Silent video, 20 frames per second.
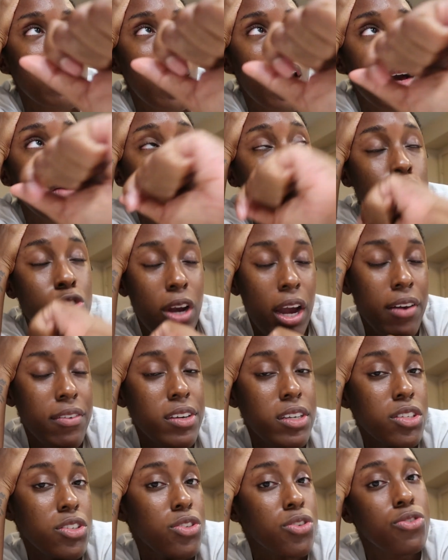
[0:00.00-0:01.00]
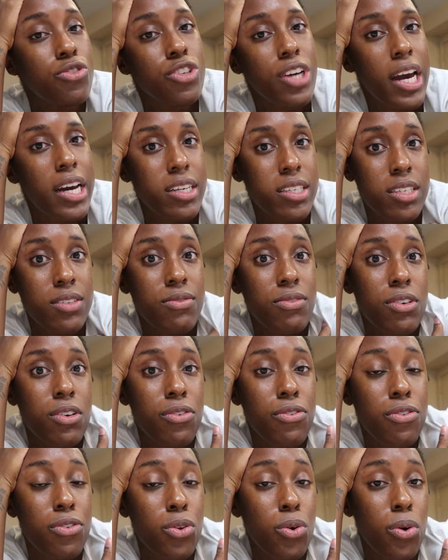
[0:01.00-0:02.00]
I'm driving to
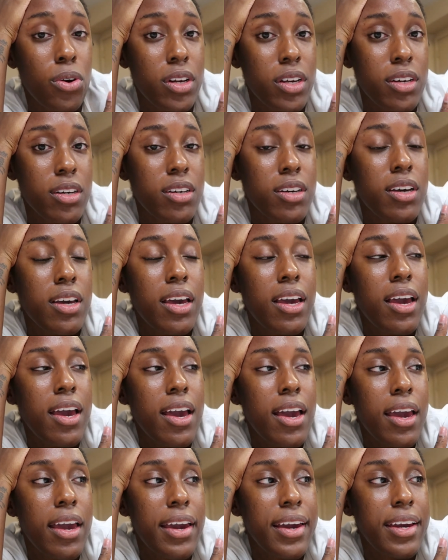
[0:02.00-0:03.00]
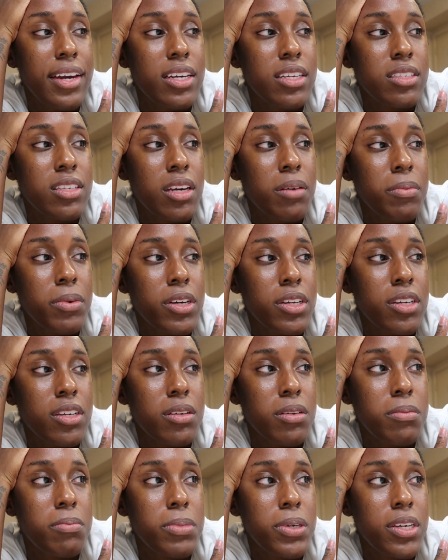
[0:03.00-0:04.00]
Jacksonville, Florida. And I'm
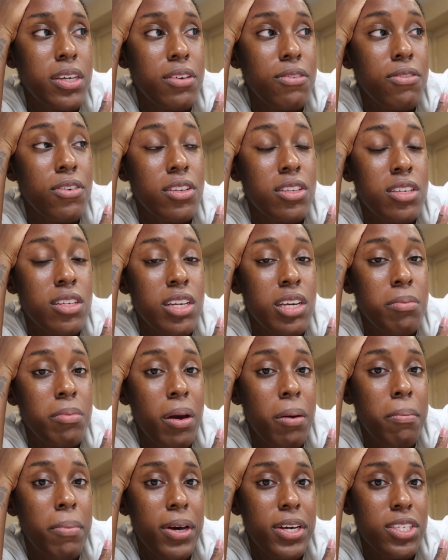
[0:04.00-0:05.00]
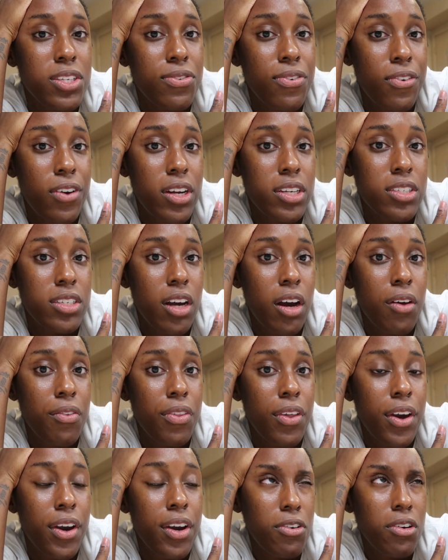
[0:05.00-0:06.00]
gonna be visiting my best friend
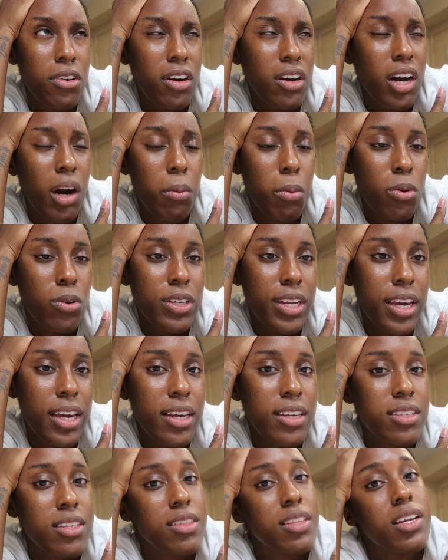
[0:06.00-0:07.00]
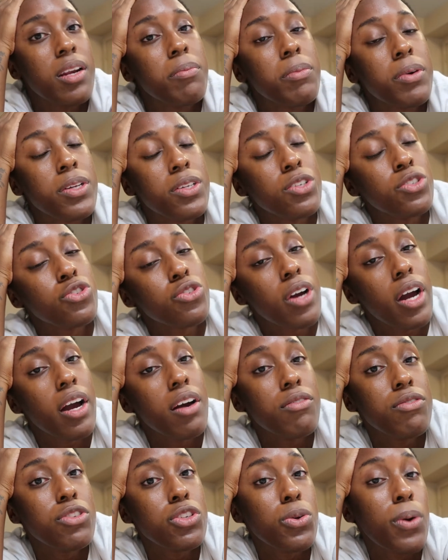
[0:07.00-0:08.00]
down there for a couple of days, and then I'm gonna
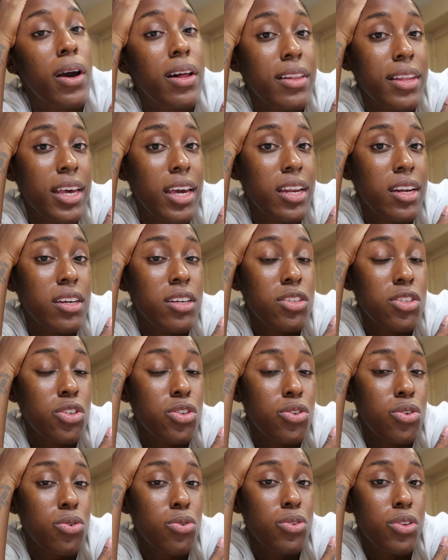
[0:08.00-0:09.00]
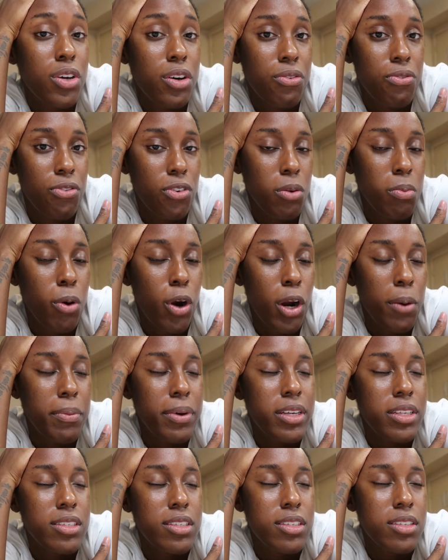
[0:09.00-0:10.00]
drive to Atlanta to look for
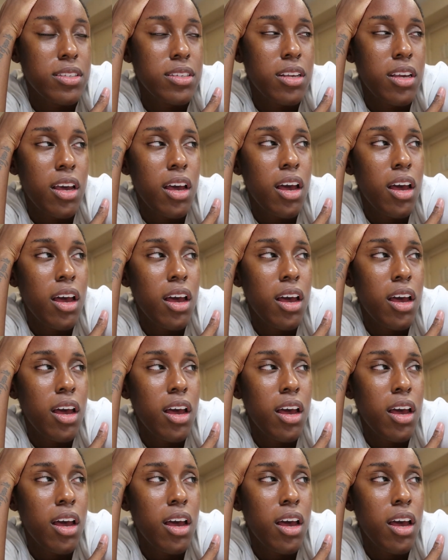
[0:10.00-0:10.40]
apartments.